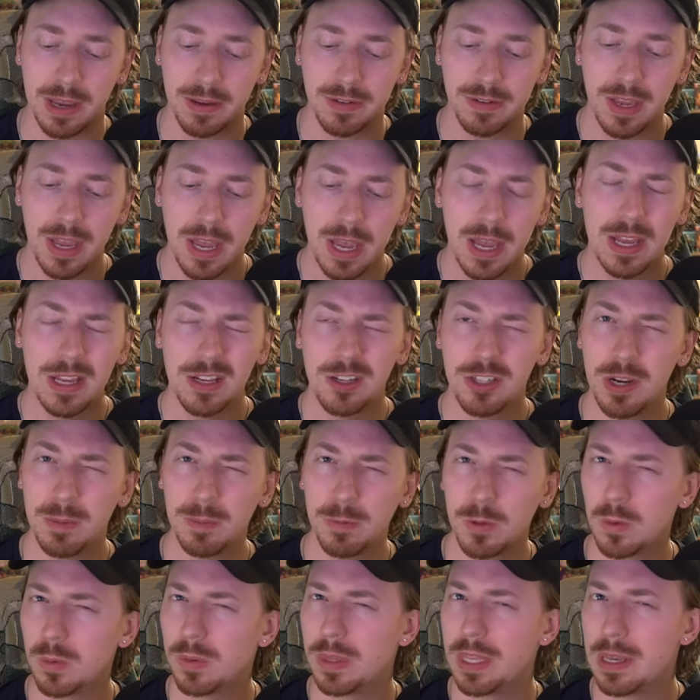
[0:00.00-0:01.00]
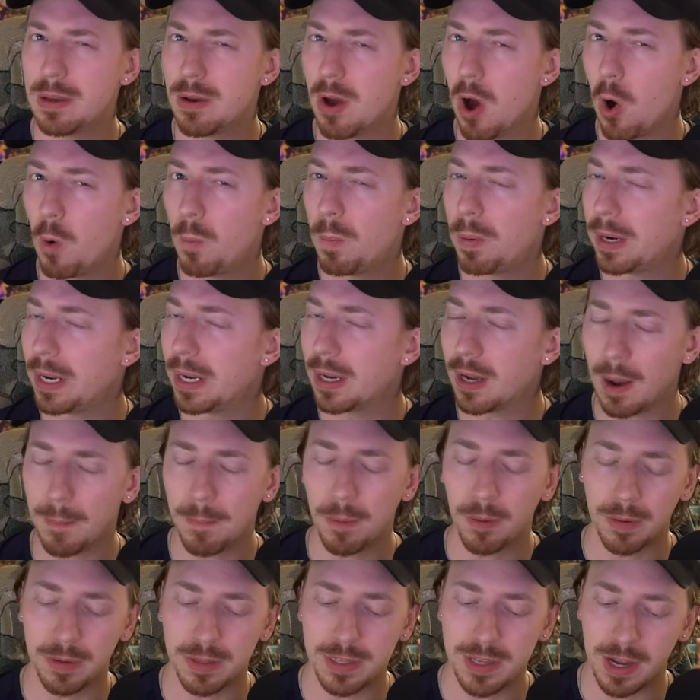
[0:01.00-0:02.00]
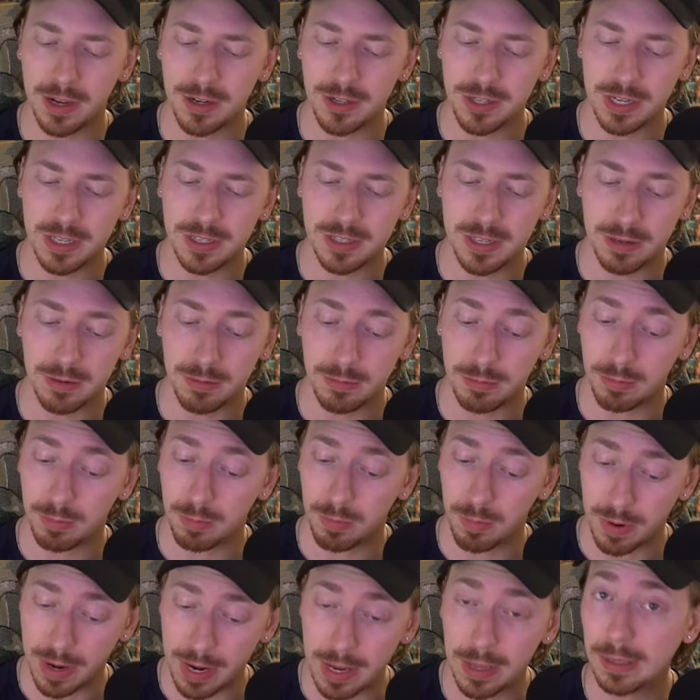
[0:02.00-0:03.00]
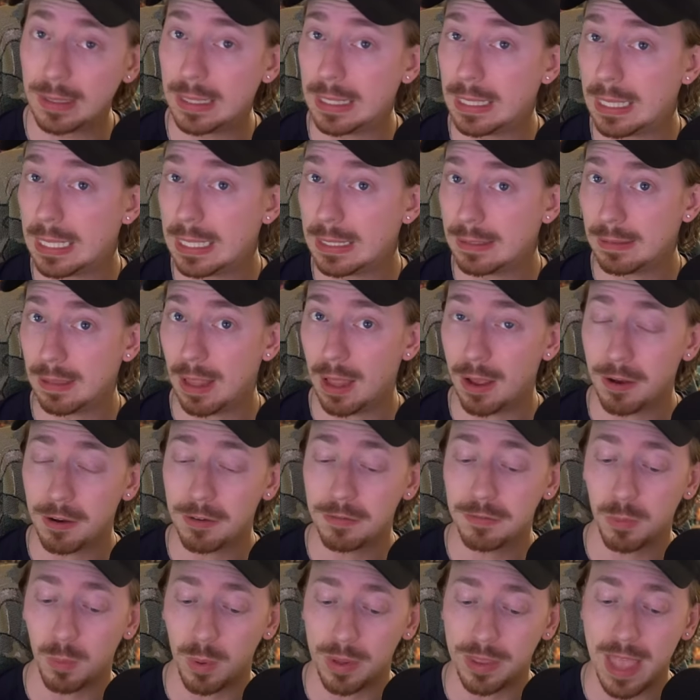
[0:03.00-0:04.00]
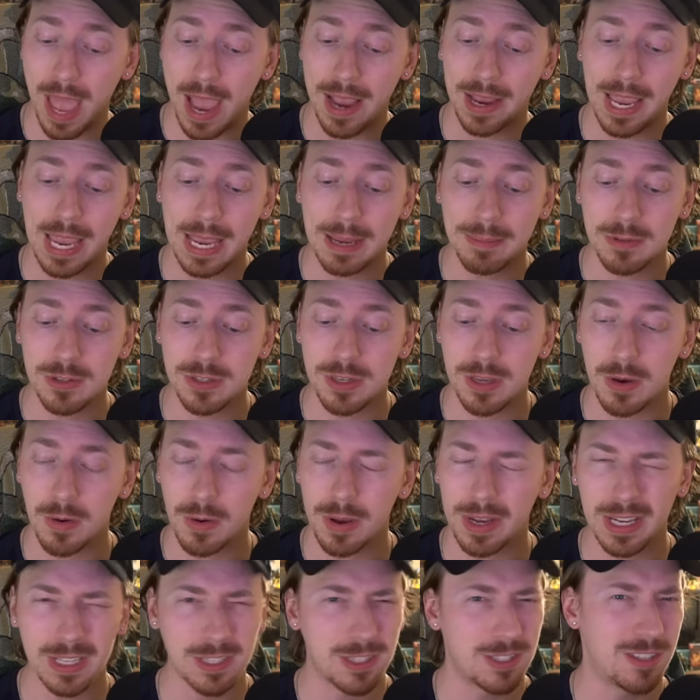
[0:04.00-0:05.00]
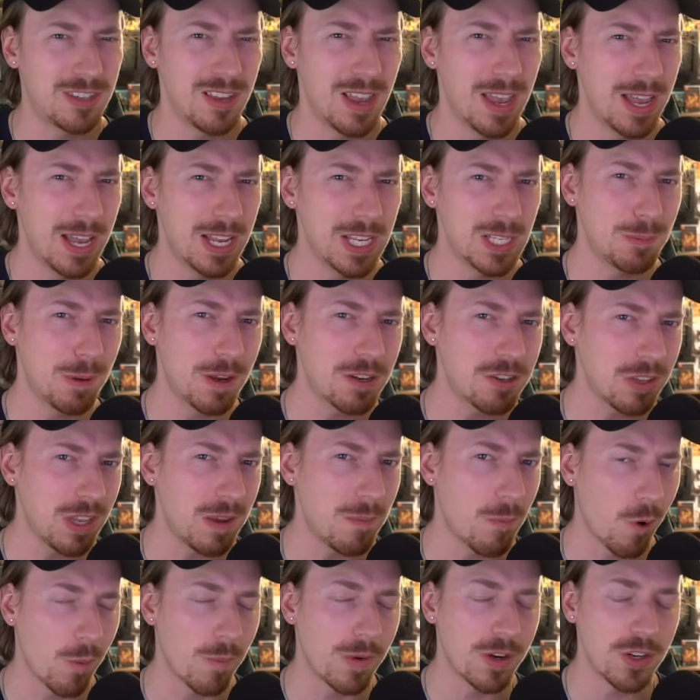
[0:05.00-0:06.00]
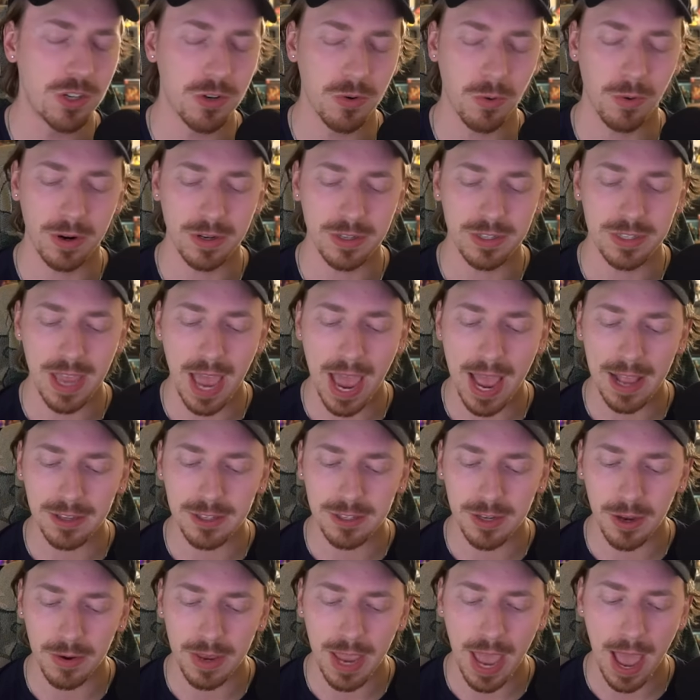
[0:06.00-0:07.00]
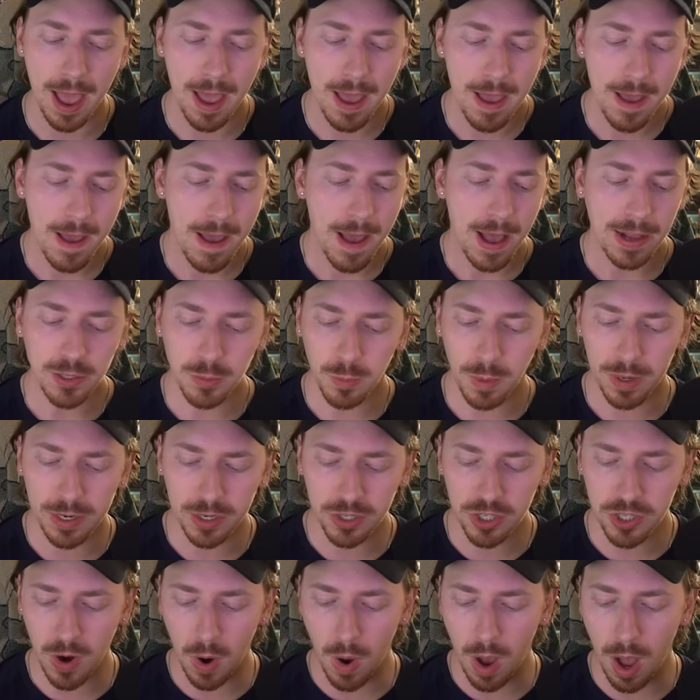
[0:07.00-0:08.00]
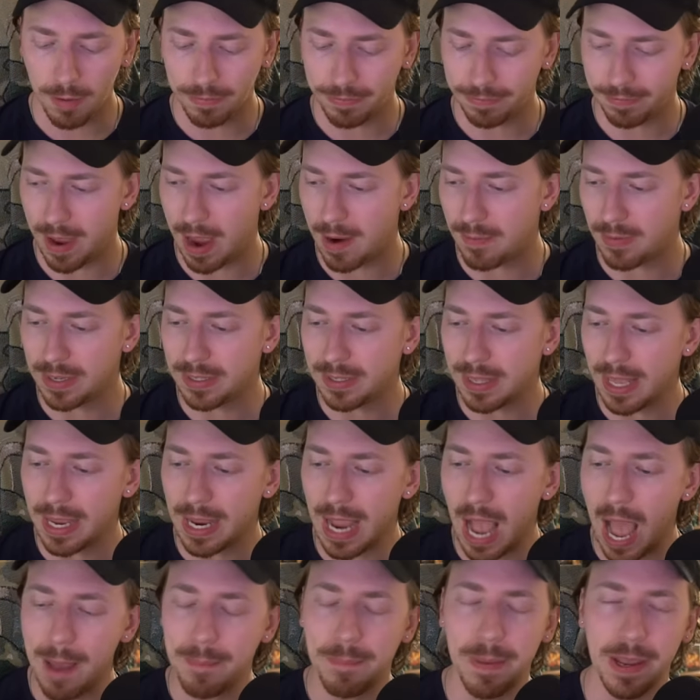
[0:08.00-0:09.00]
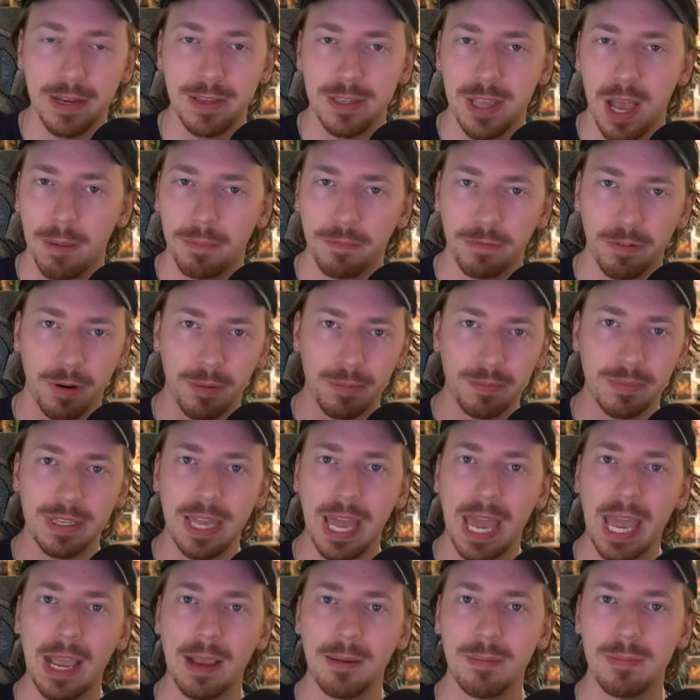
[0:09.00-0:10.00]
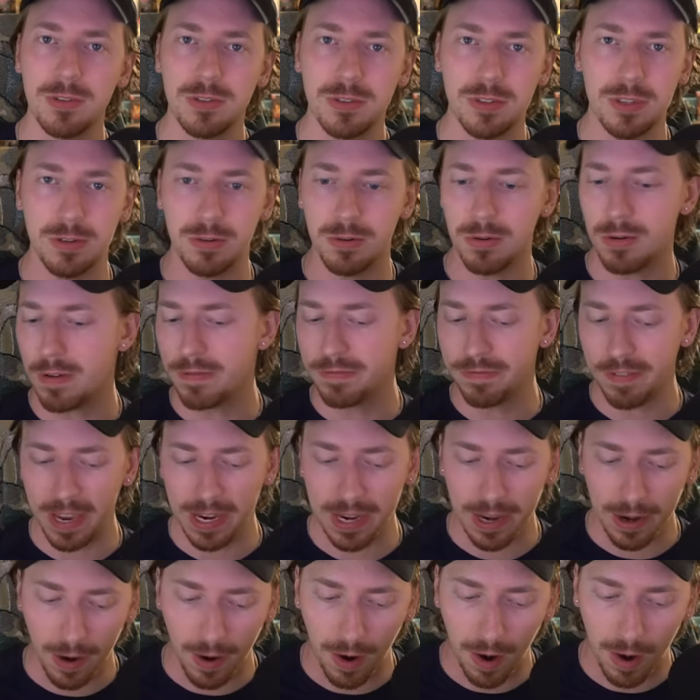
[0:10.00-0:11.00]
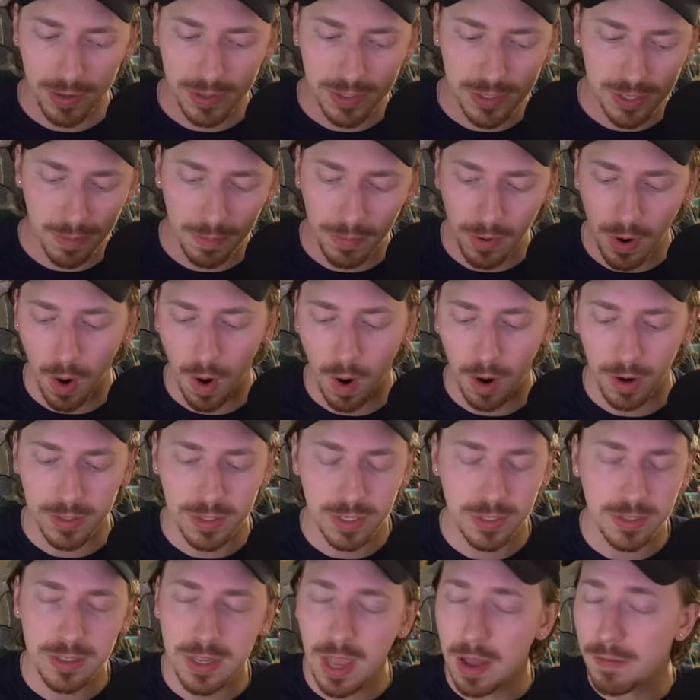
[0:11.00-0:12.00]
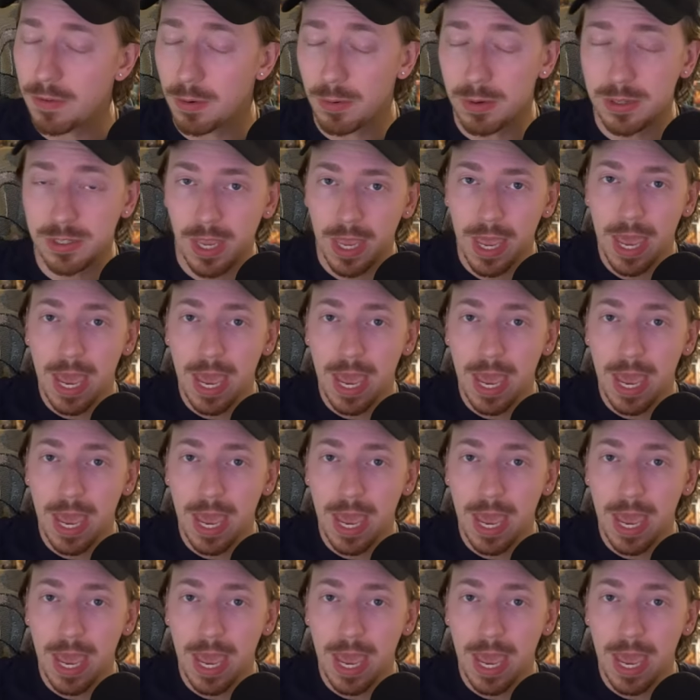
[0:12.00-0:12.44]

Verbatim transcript: I chipped through the opening couple of dungeons and really love what that game's doing. It's especially more mature and sad. So yeah, I just wanted to show off everything I picked up from games to a figure and some cards and stuff. It was